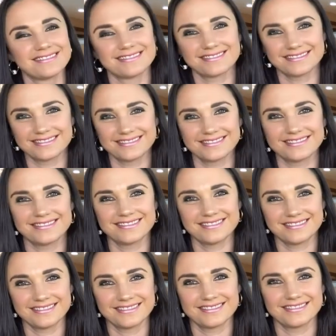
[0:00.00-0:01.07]

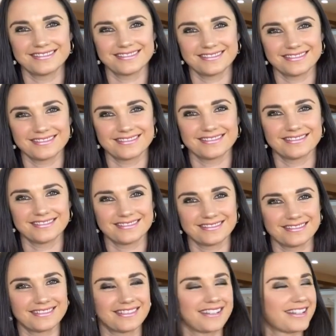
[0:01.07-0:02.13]

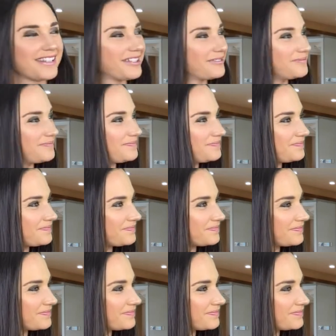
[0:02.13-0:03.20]

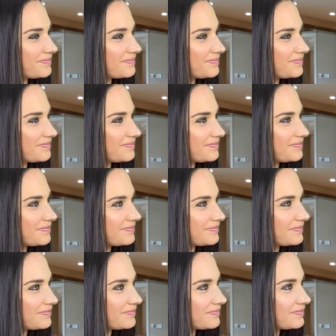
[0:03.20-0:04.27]

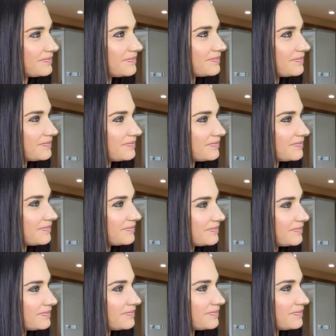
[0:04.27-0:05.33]

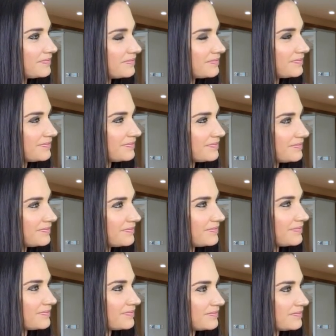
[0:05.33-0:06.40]

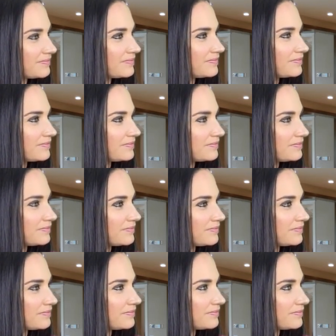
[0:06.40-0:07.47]

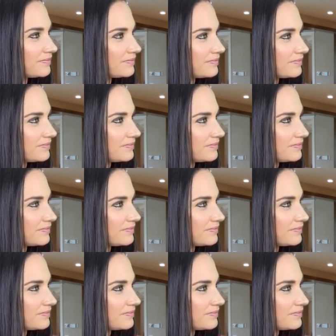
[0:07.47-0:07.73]
This person isn't speaking.